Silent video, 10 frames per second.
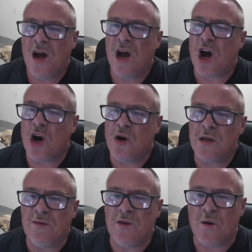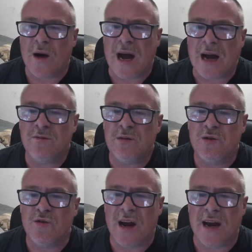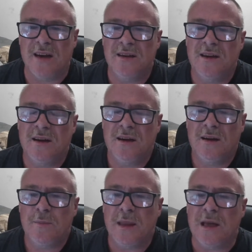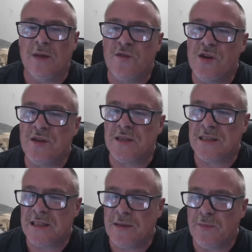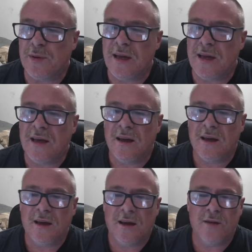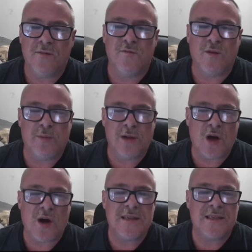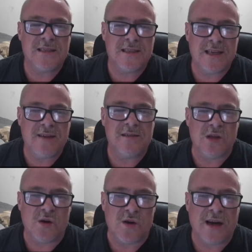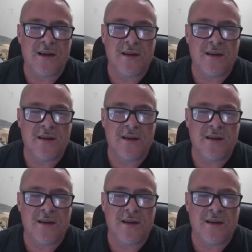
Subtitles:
I'll give you $100,000 if you just simply reply to Steve's lawyer